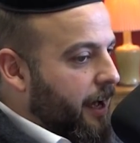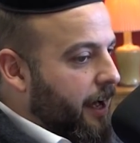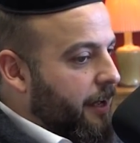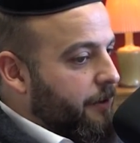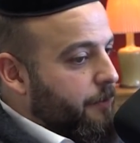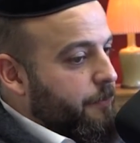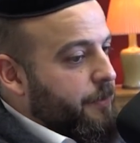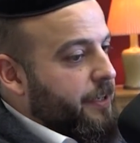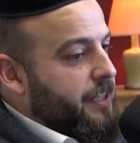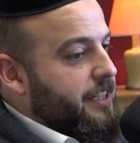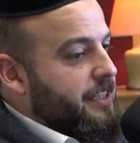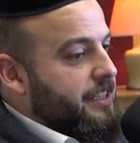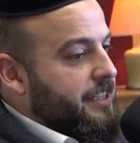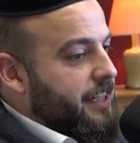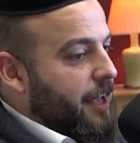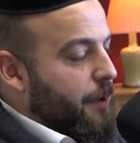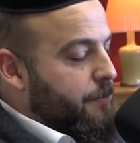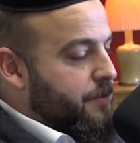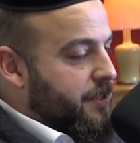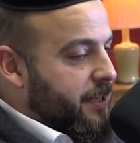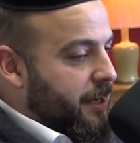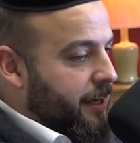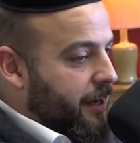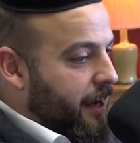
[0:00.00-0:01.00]
Because I'm
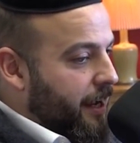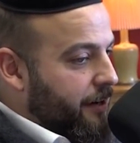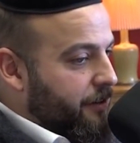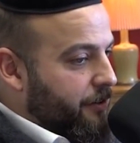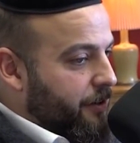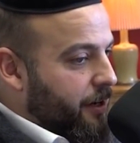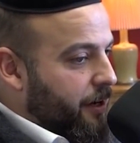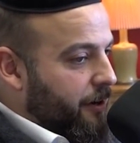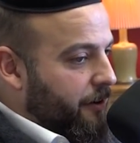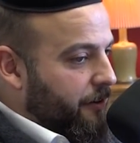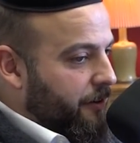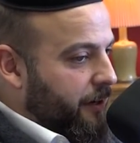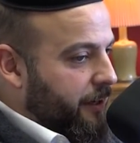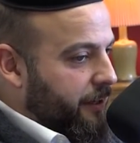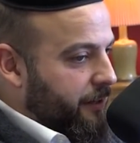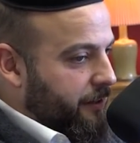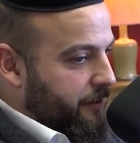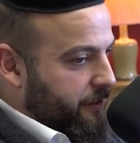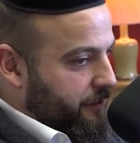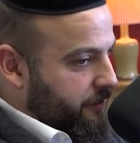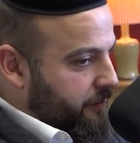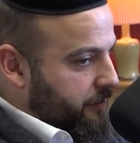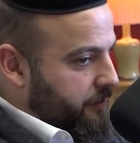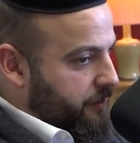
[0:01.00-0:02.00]
saying I don't
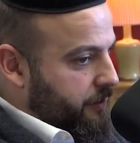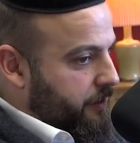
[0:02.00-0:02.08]
know.